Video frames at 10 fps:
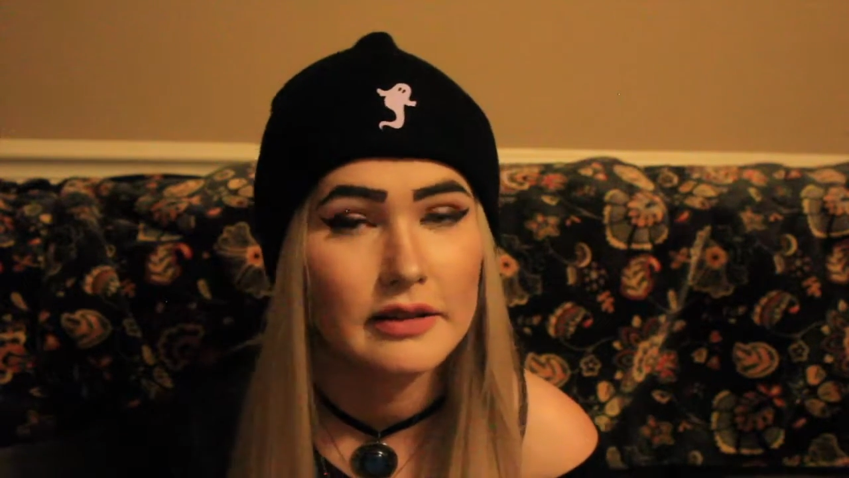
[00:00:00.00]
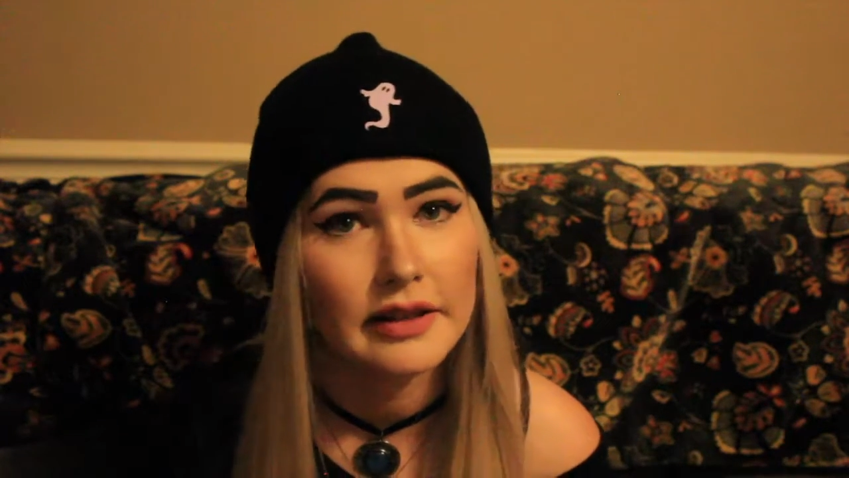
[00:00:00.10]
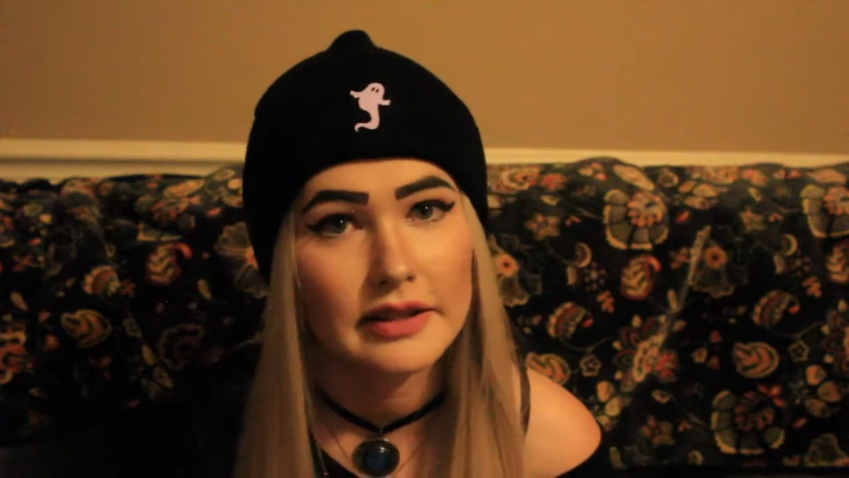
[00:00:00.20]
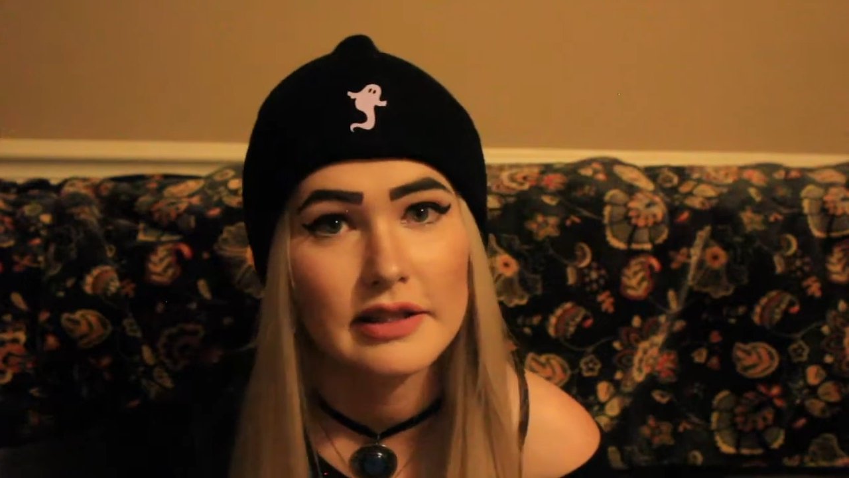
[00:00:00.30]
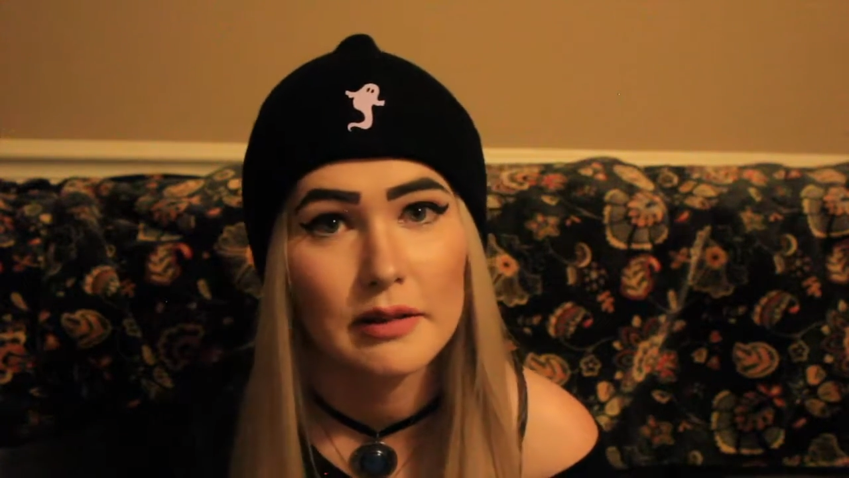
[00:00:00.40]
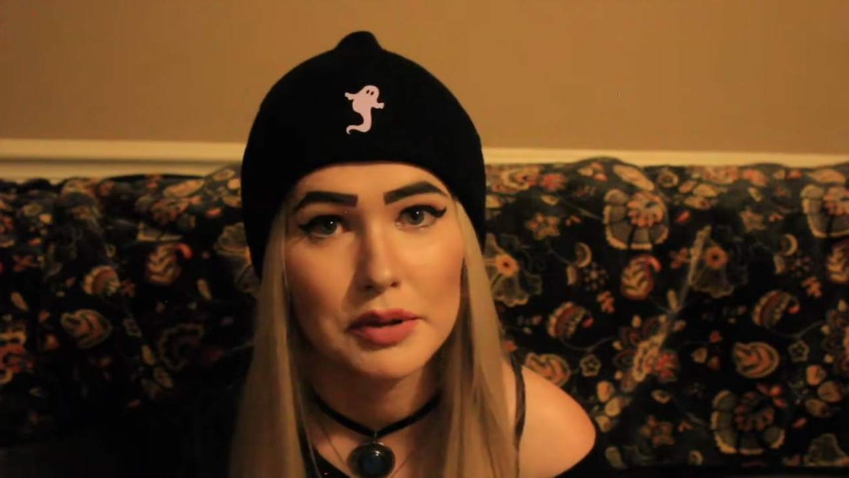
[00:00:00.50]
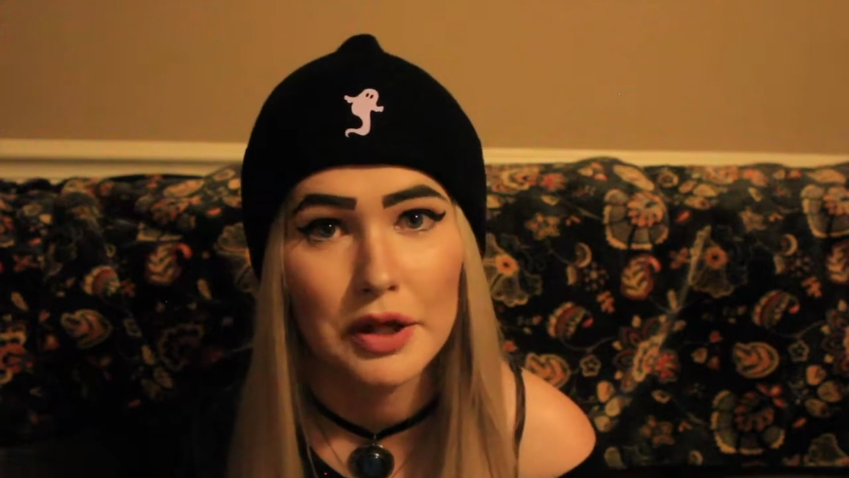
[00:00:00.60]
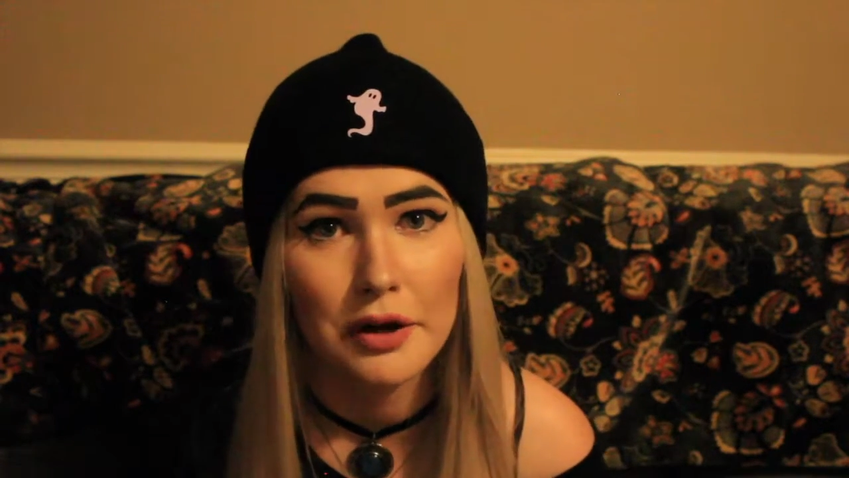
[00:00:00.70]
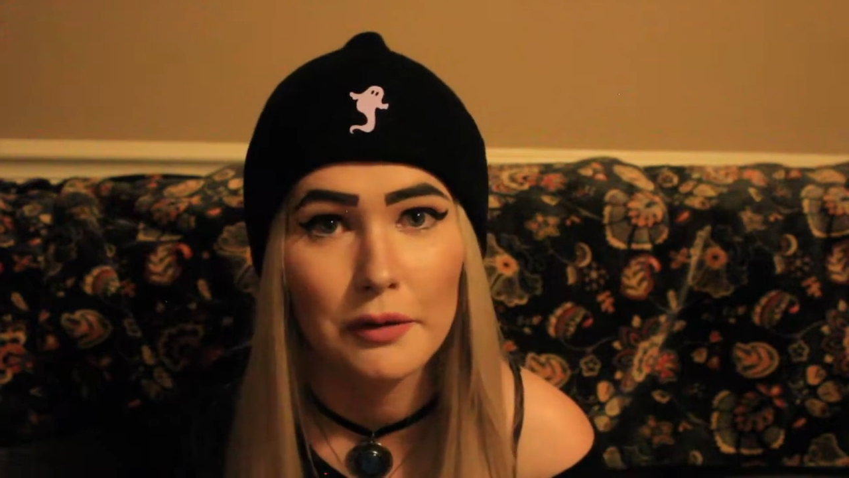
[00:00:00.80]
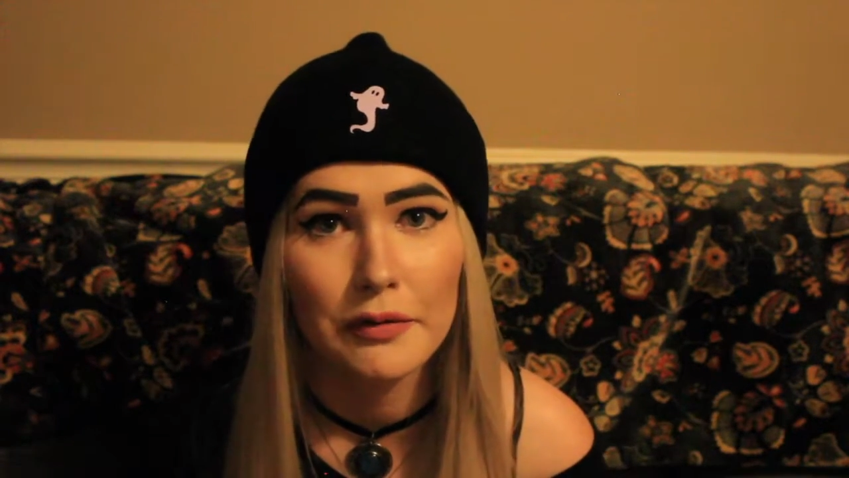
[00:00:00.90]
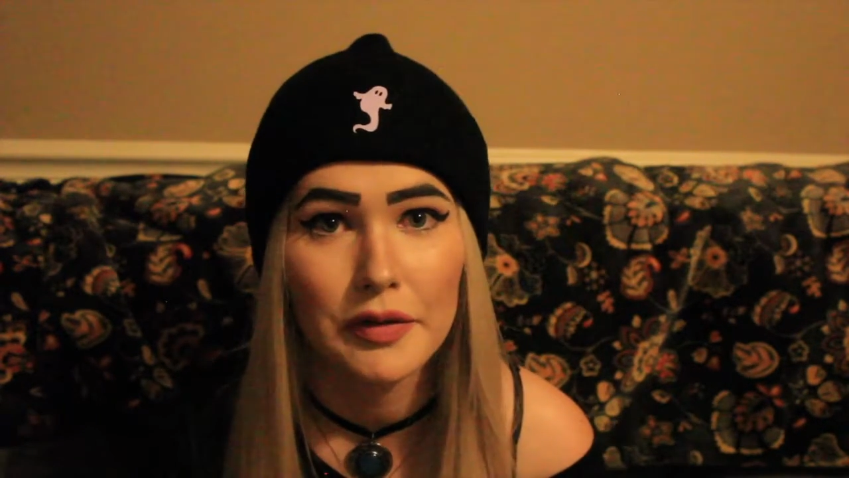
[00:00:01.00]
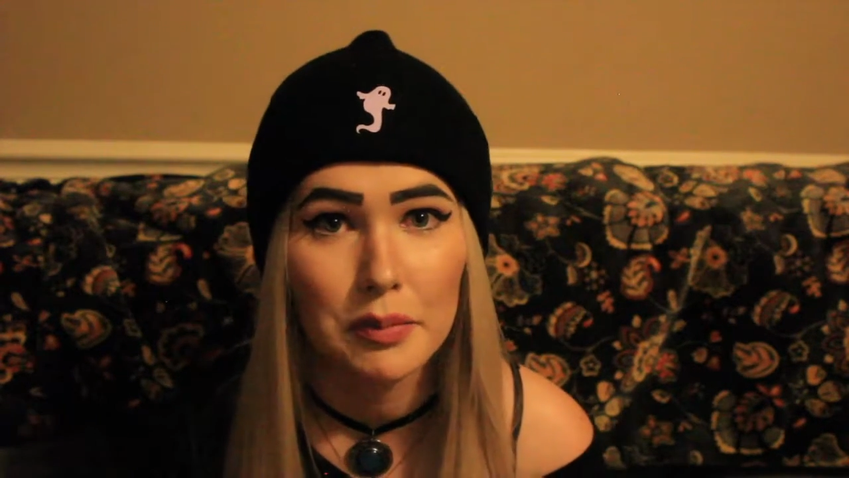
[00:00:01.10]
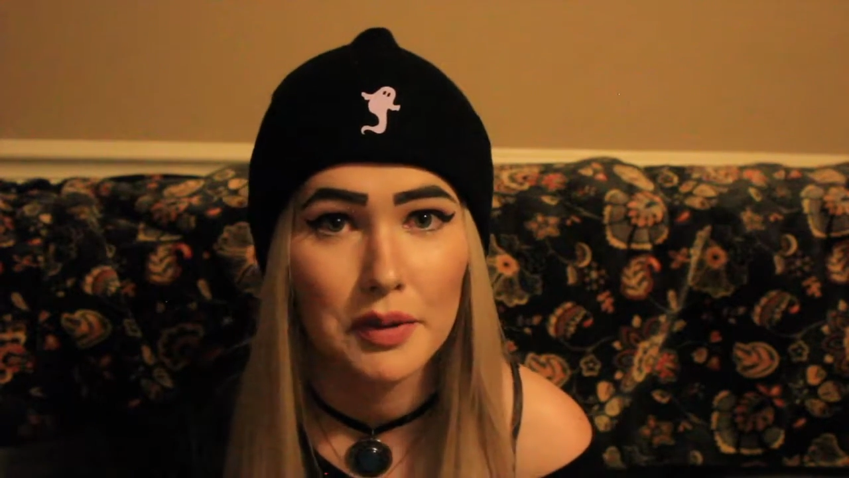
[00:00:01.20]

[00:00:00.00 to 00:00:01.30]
like I said, below the